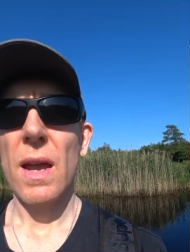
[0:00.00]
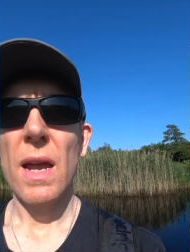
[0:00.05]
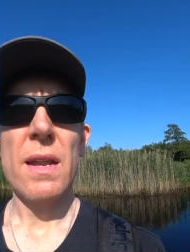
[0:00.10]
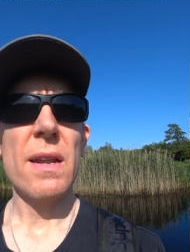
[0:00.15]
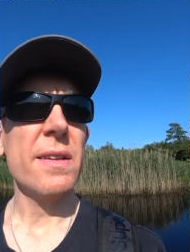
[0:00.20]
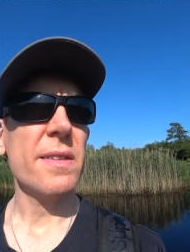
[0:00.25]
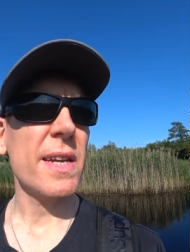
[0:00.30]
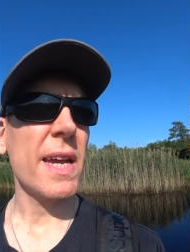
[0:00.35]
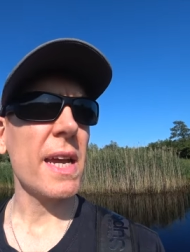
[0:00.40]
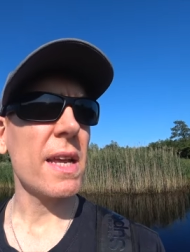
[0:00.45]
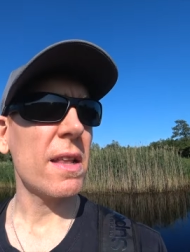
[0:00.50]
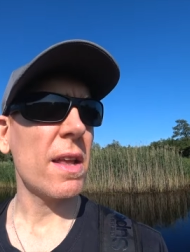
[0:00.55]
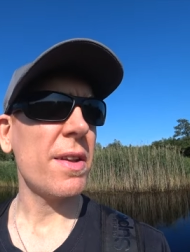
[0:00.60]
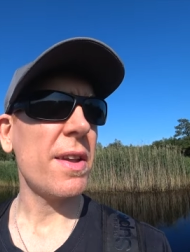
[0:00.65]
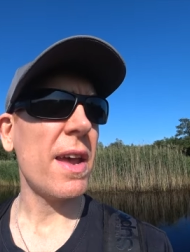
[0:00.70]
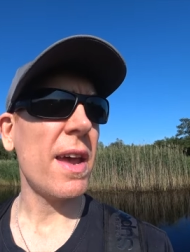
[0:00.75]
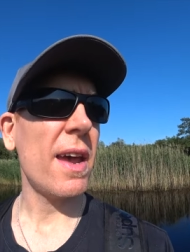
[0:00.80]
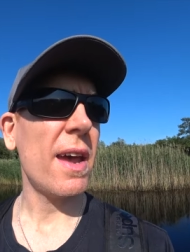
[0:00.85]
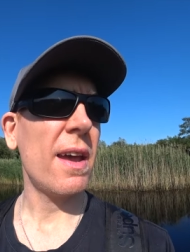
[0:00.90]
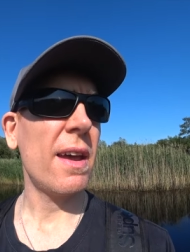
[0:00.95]
in this heat of the
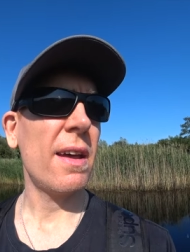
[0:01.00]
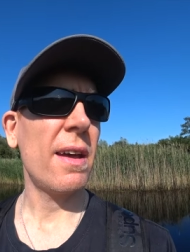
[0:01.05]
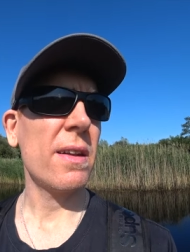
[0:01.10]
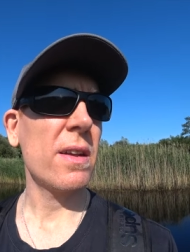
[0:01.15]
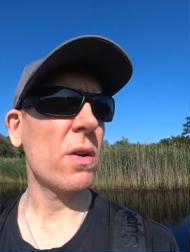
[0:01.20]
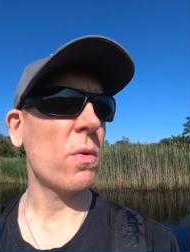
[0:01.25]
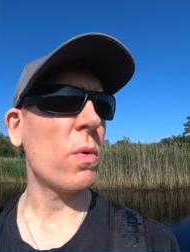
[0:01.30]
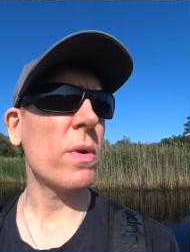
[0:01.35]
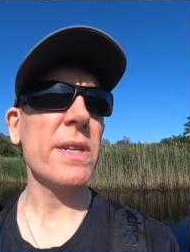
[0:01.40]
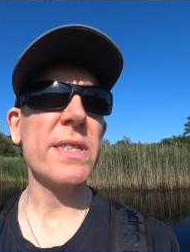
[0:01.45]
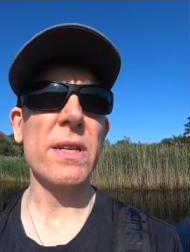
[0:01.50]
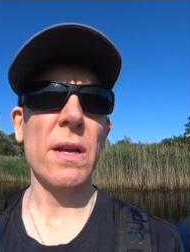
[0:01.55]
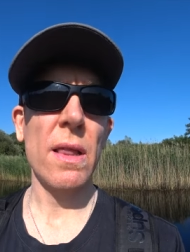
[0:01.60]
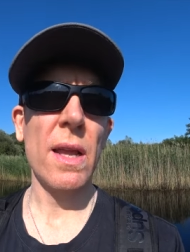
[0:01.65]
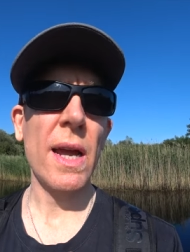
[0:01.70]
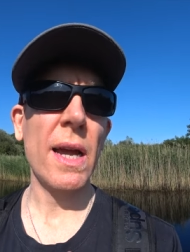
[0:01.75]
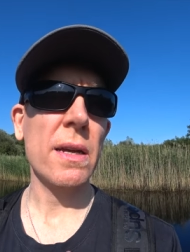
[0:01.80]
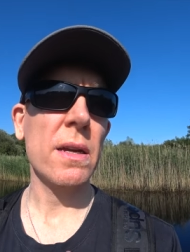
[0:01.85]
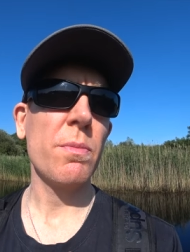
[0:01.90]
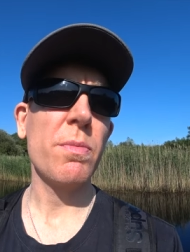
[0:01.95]
day. I don't want to sound
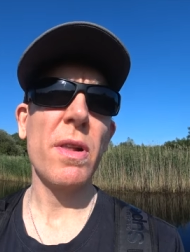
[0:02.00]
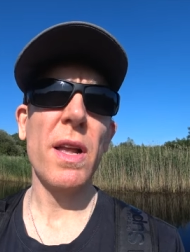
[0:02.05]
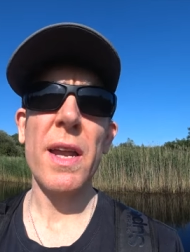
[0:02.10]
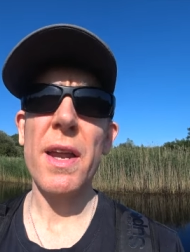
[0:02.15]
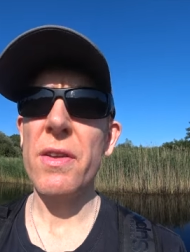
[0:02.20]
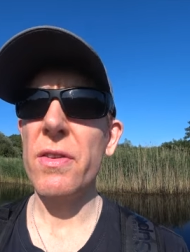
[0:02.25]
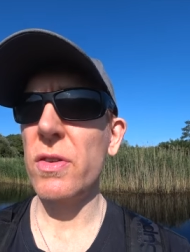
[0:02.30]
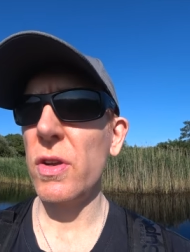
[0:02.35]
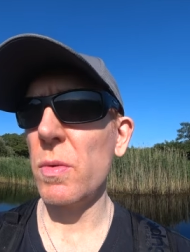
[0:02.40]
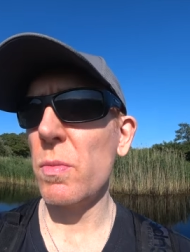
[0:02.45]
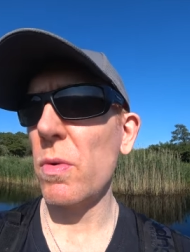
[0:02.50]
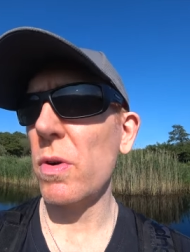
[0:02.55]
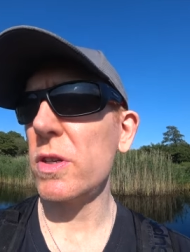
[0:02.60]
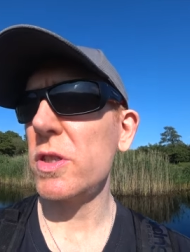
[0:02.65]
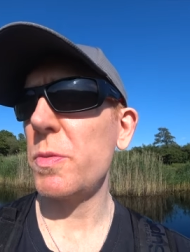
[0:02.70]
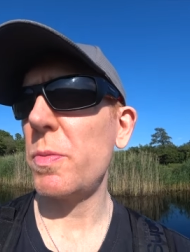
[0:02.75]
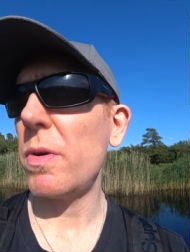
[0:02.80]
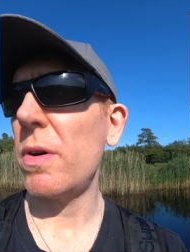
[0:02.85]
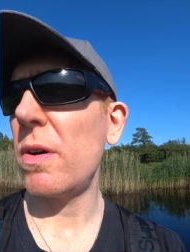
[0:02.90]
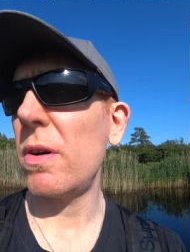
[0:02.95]
like I'm complaining too
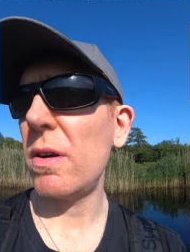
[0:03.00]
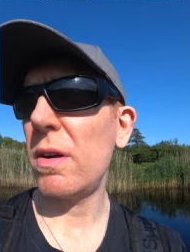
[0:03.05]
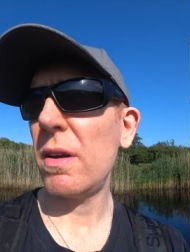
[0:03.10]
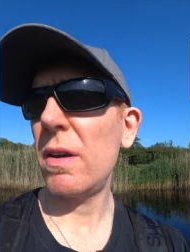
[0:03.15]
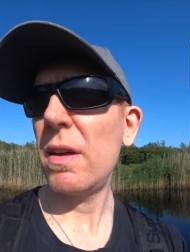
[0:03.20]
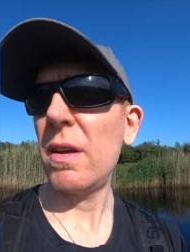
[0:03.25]
much, but